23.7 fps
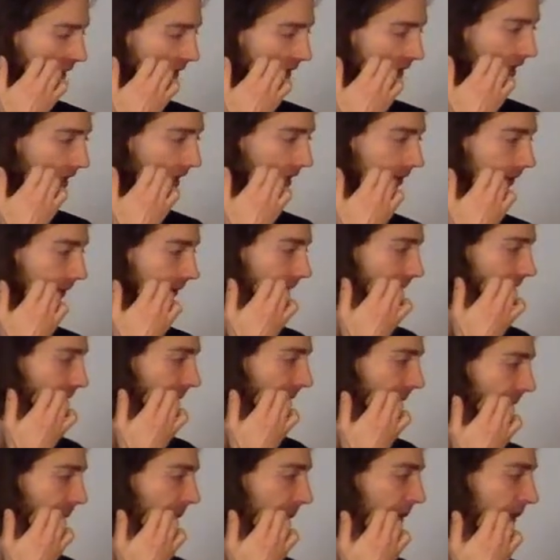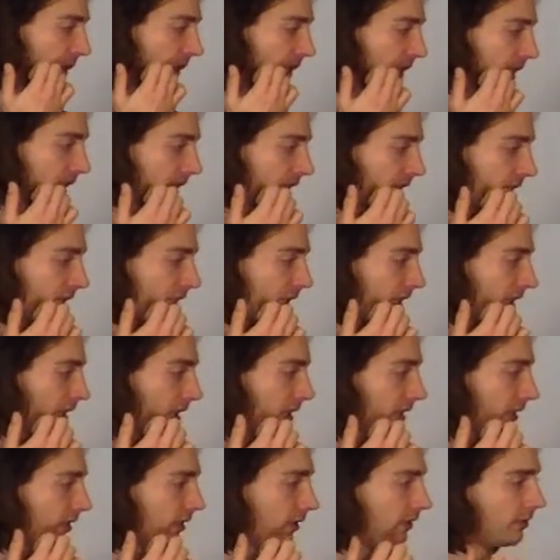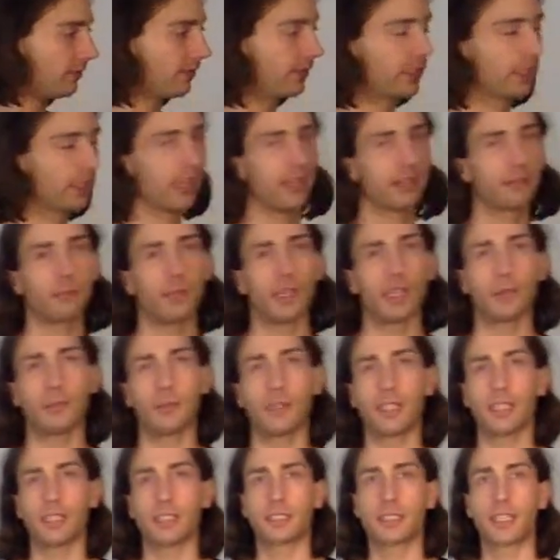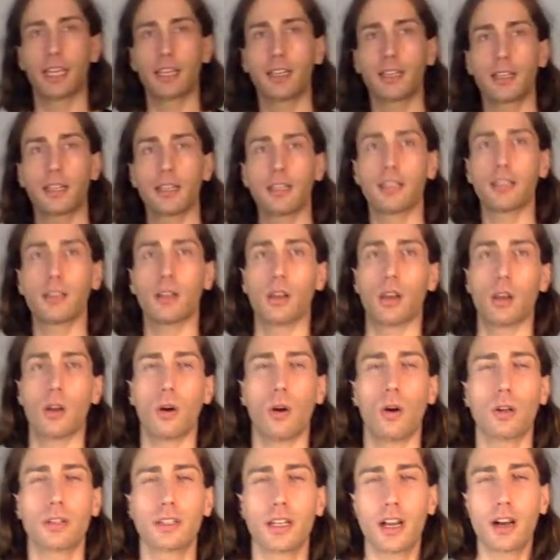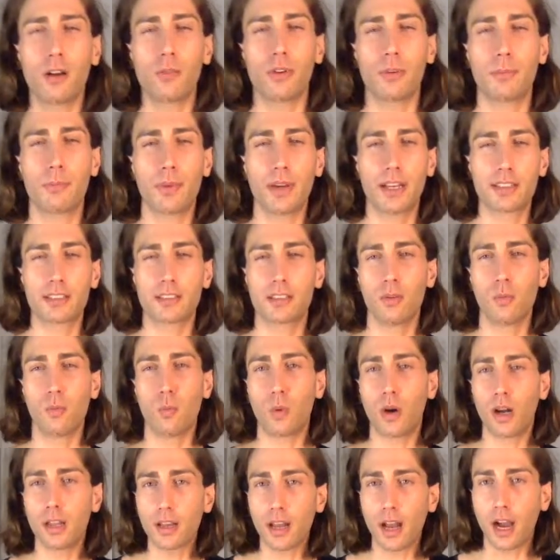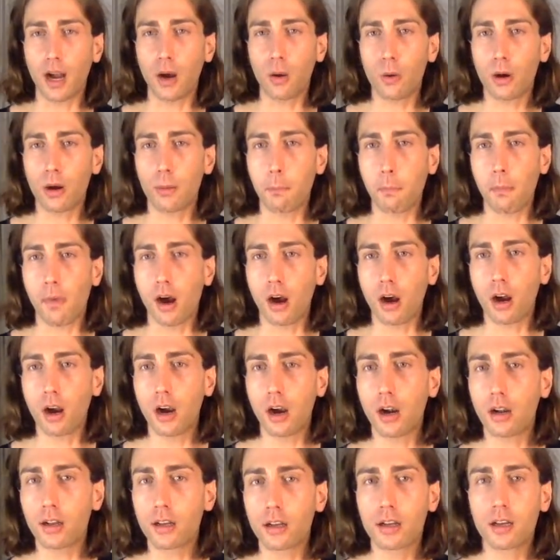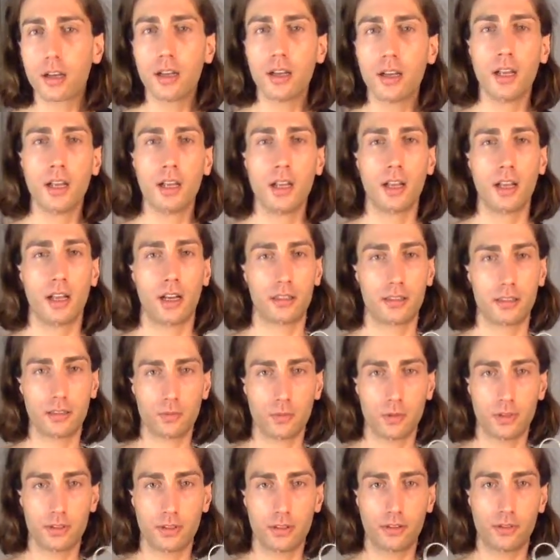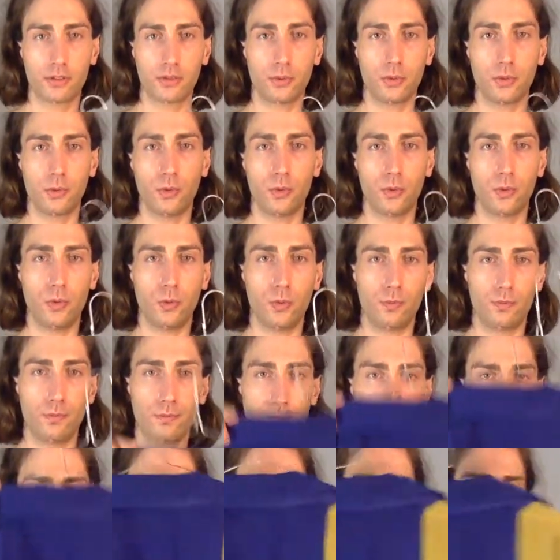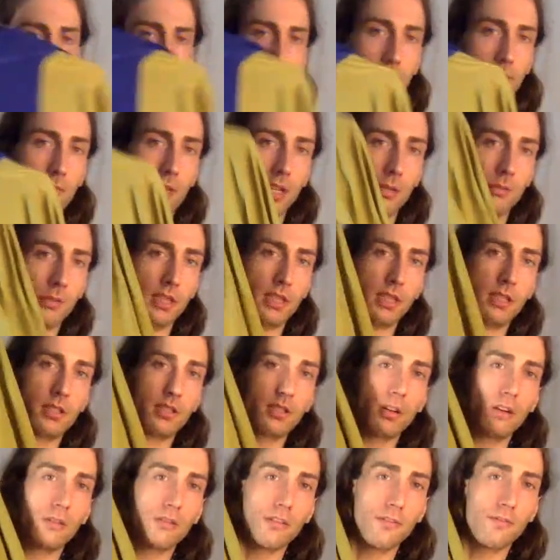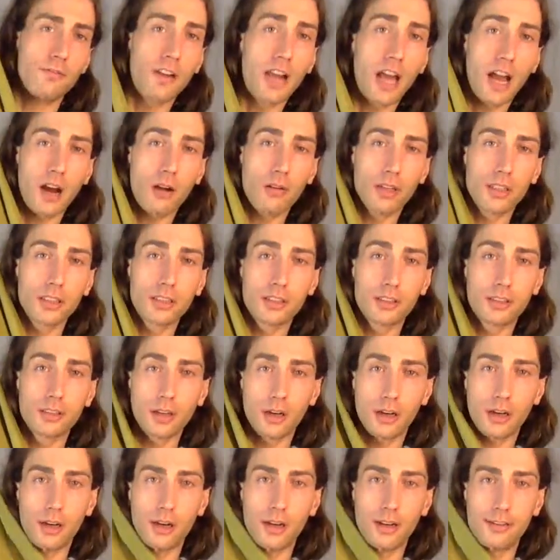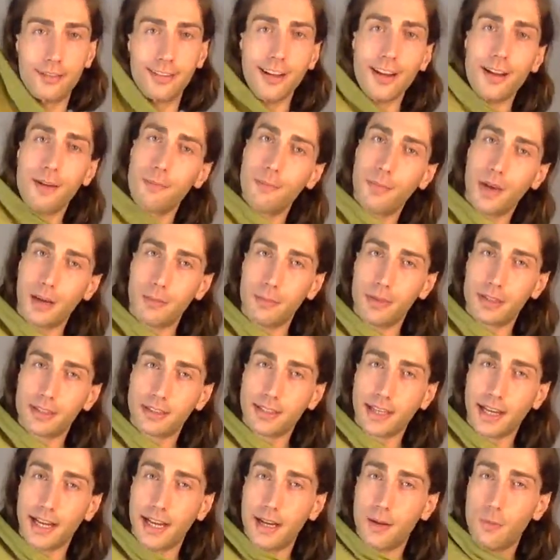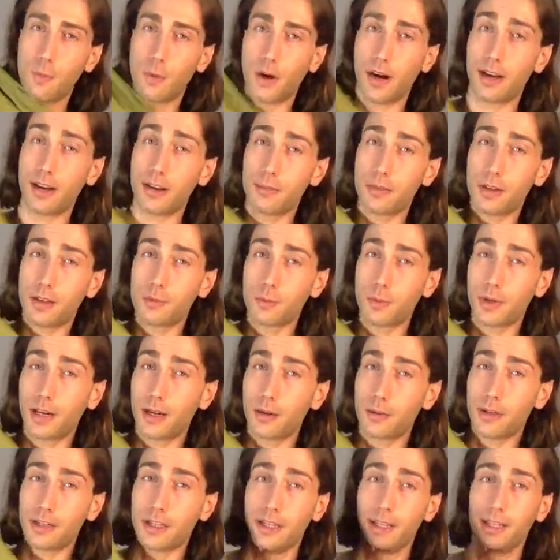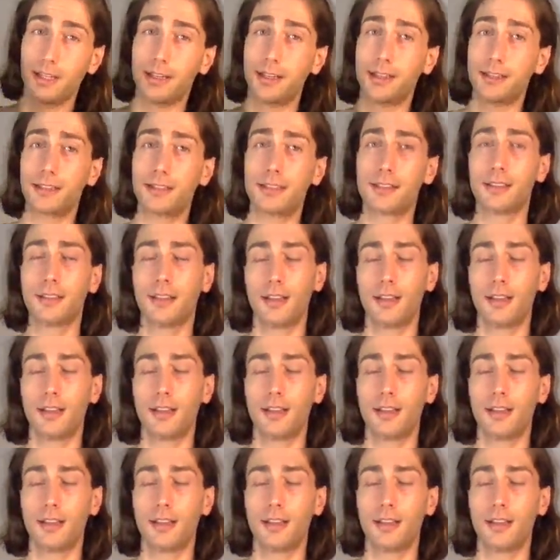I don't know, feel like maybe it's getting a little long now. We passed the 1 hour mark. I just wanted to maybe show the flower shirt, maybe say why I'm not wearing it.